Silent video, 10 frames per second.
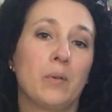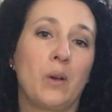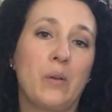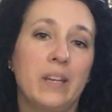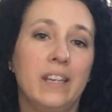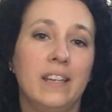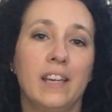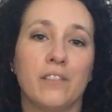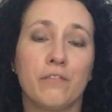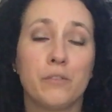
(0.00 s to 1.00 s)
growing
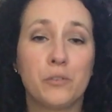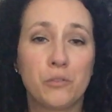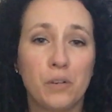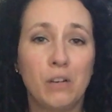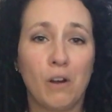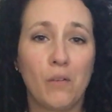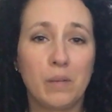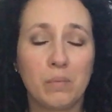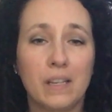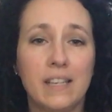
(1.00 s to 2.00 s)
and fruit tree growing
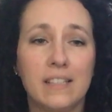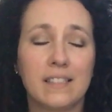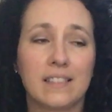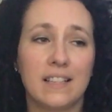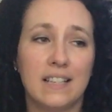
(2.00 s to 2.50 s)
place,